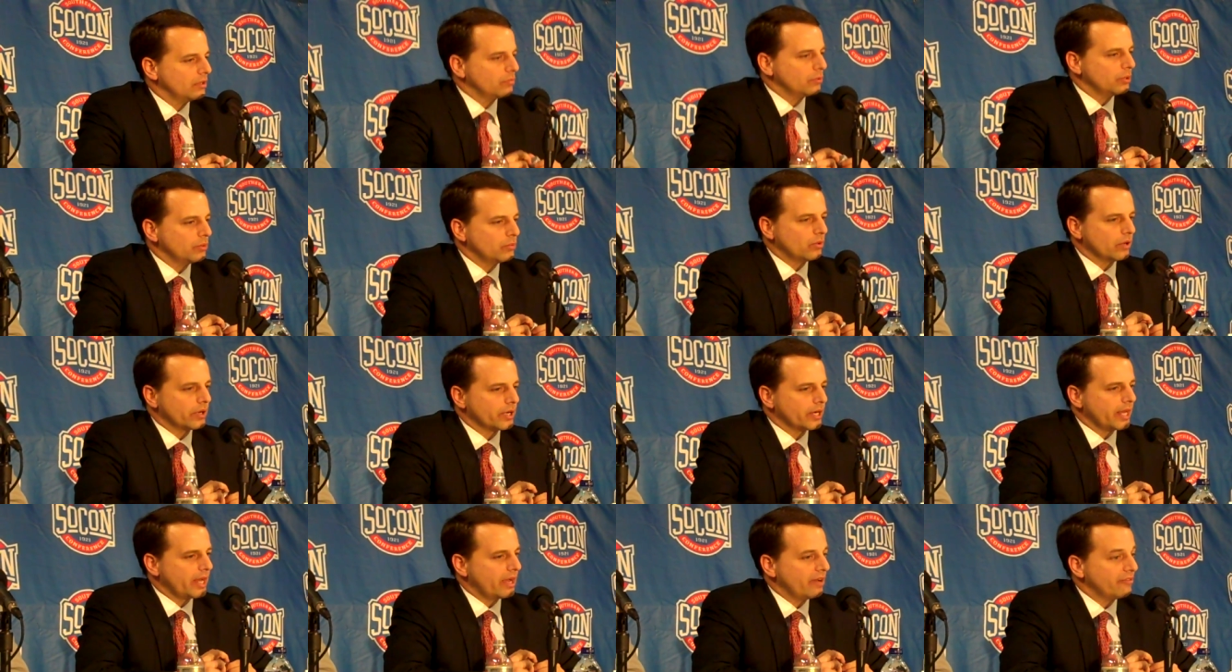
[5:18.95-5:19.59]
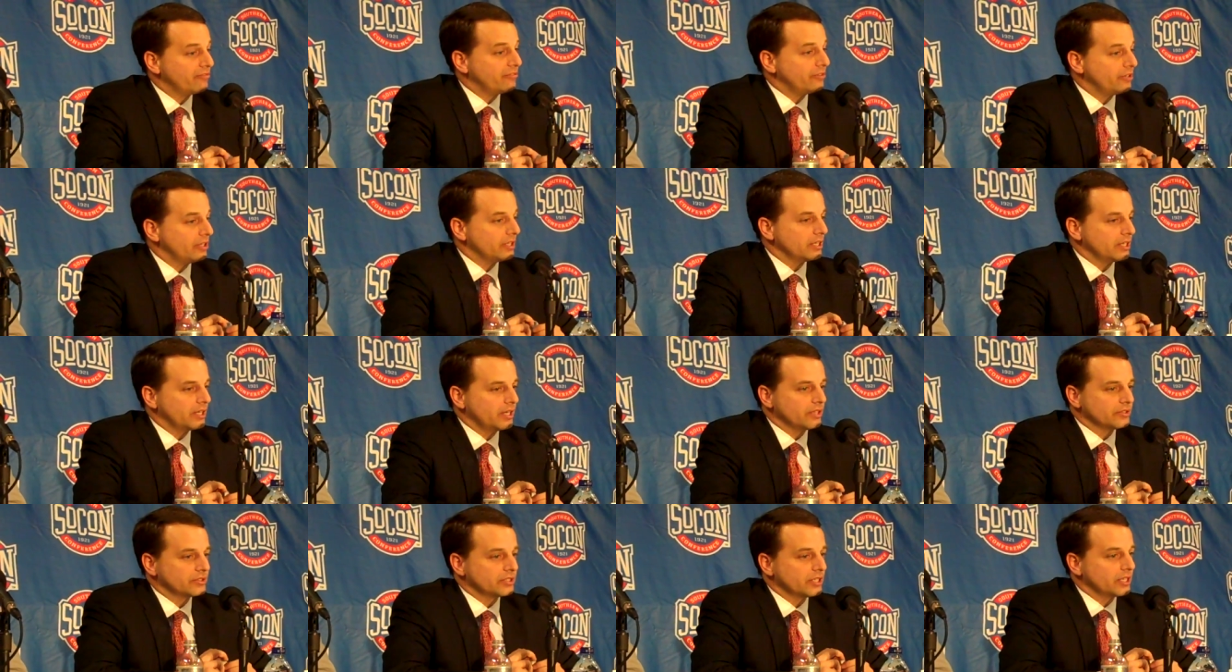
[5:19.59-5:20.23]
We wanted to have fun,
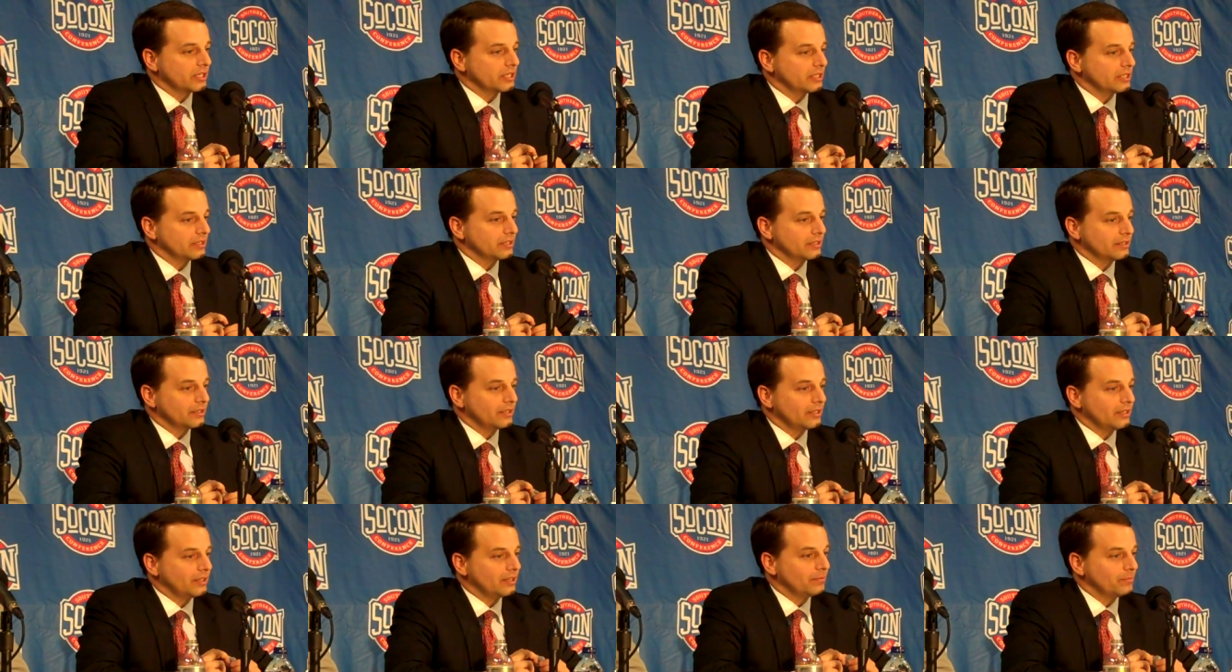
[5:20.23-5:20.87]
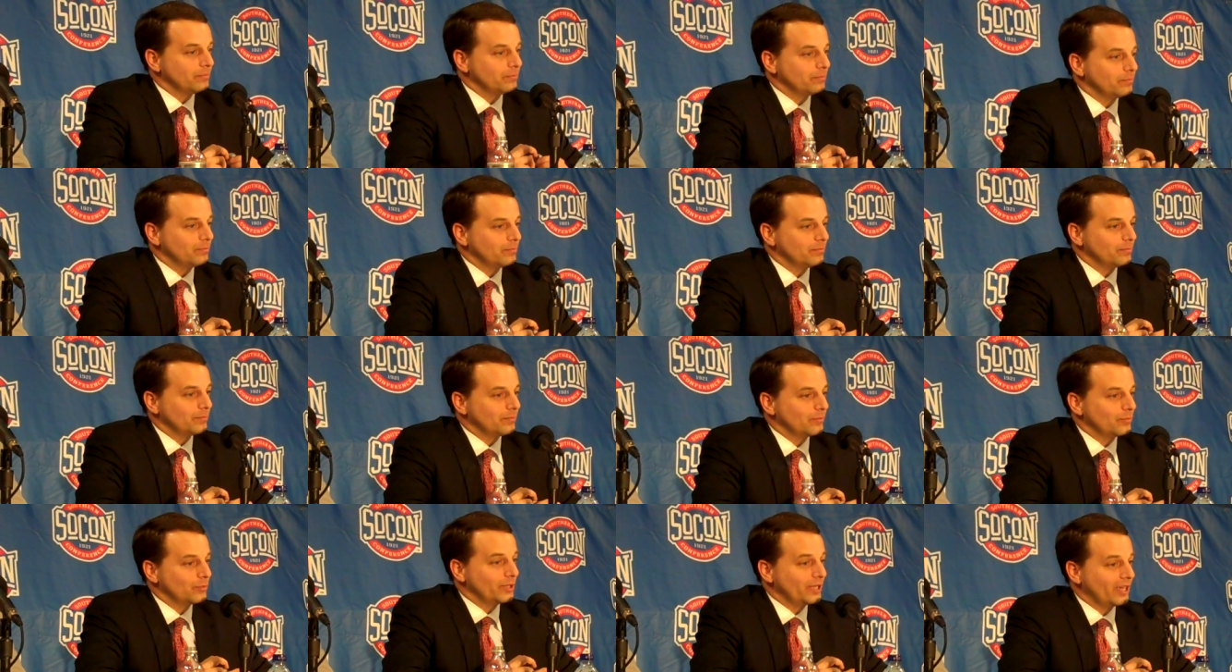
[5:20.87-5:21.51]
and I'll tell you,
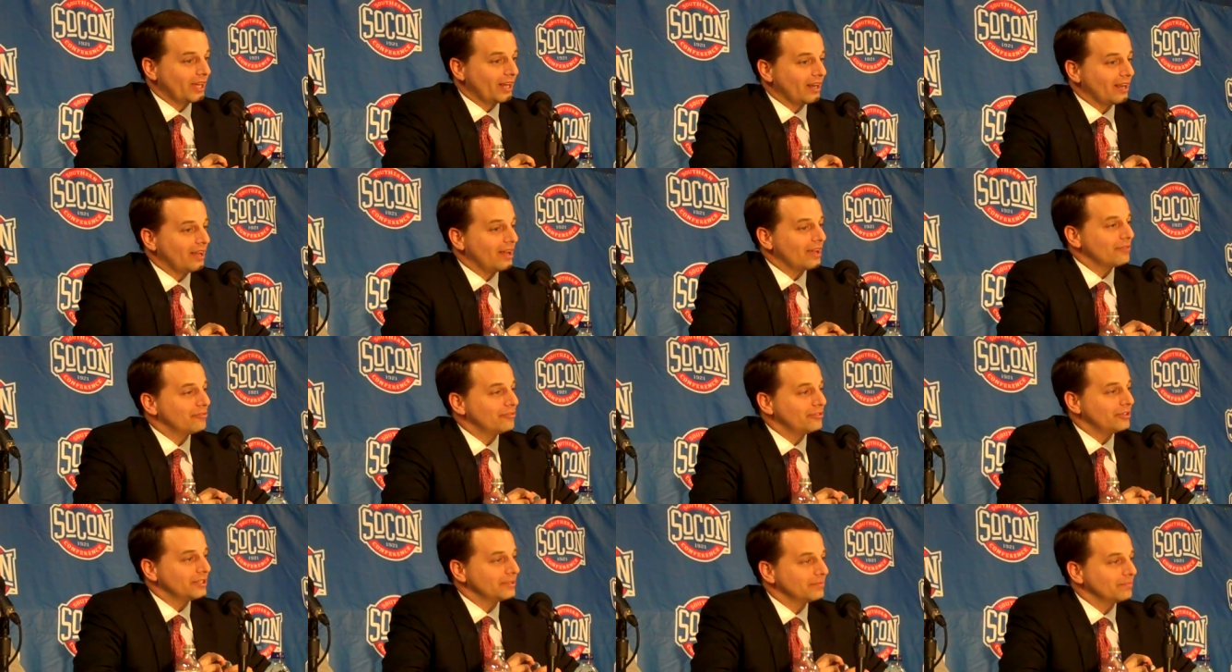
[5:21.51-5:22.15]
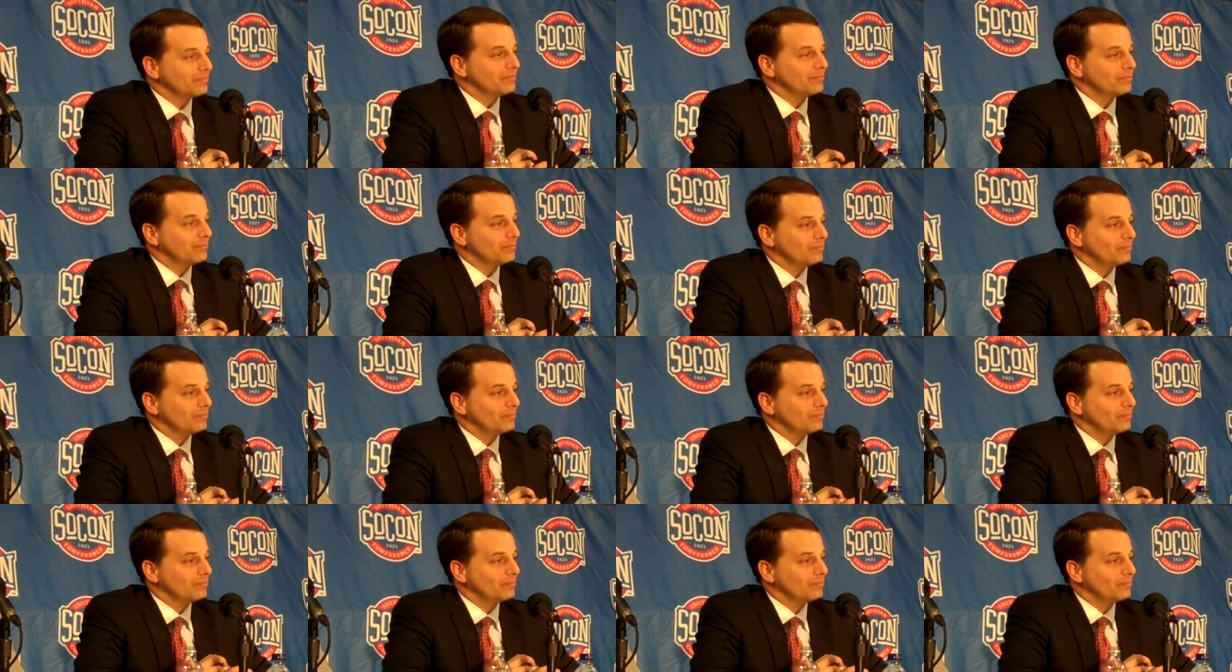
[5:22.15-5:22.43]
we had a lot of fun.